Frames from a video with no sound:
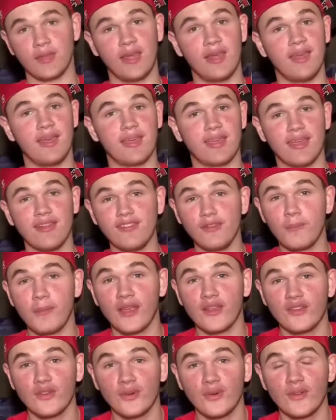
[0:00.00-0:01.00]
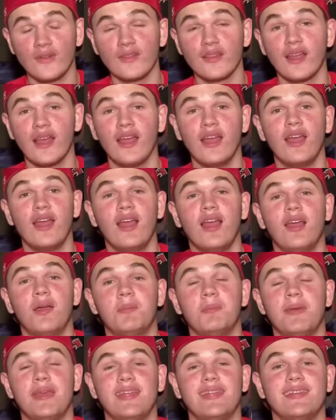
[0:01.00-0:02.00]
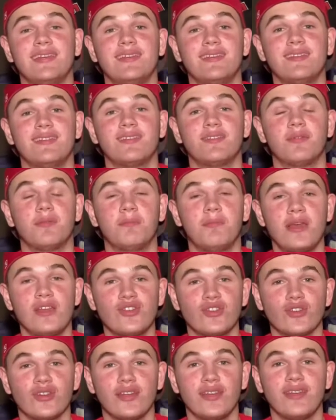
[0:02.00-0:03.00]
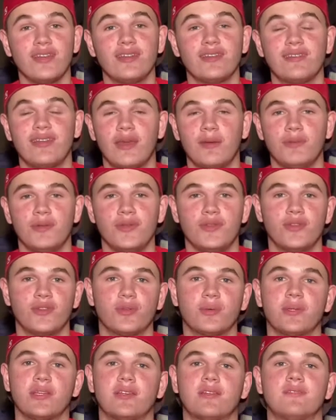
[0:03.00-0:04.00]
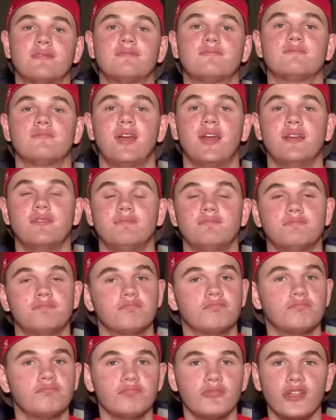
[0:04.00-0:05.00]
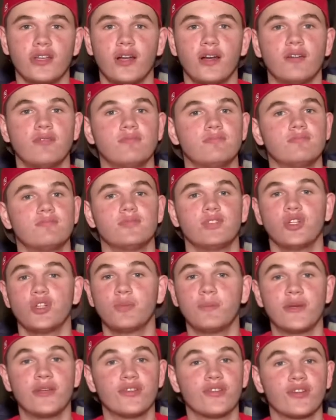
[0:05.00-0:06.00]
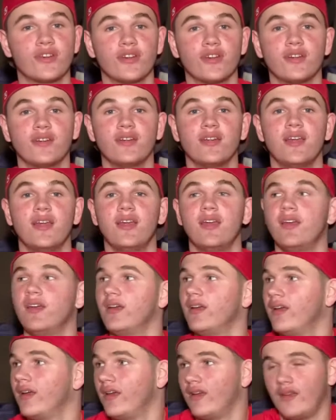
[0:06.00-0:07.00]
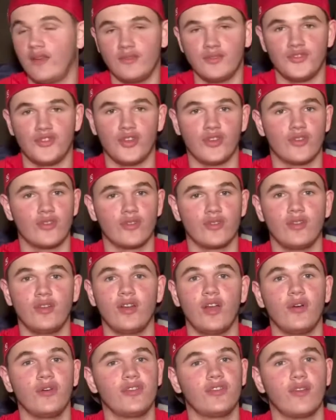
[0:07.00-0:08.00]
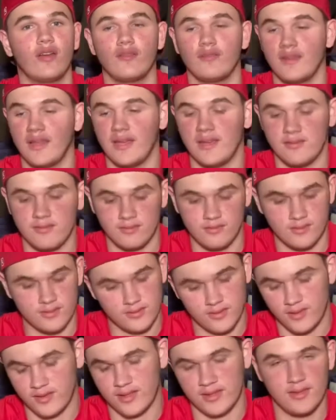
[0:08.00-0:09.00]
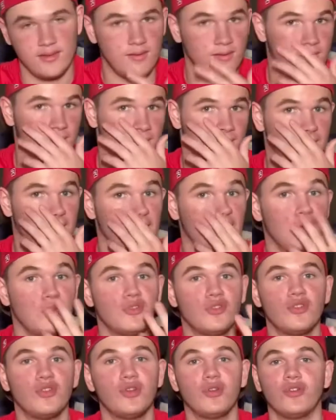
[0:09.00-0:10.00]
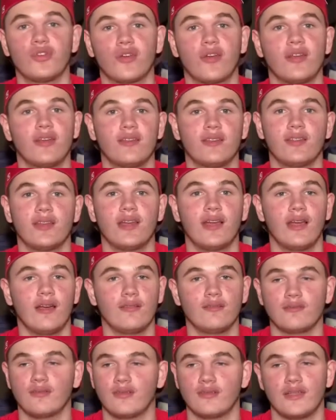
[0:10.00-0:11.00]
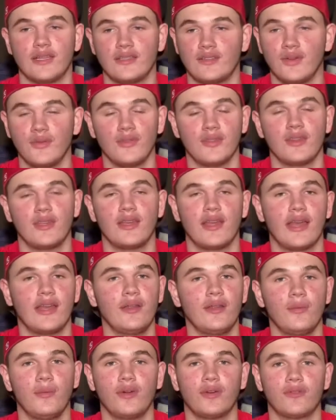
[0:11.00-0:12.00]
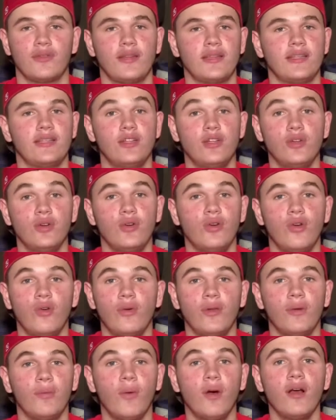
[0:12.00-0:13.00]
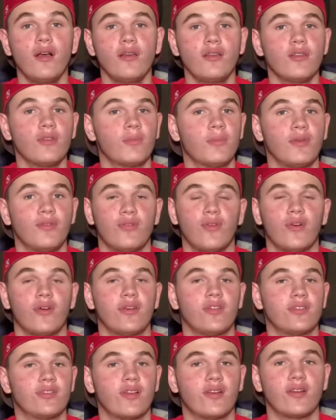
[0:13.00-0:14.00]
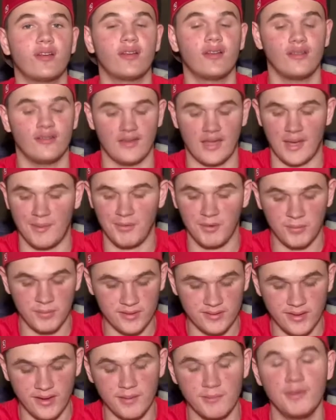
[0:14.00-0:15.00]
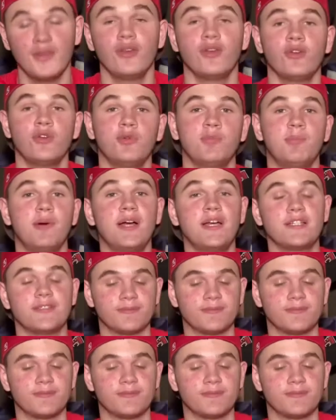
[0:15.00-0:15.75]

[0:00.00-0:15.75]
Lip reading: Kent Emanuel made his major league debut this week, right? Good pitcher. Just, it's not like he's huge news or anything. I don't think anyone really knew who he was before he started his MLB debut, but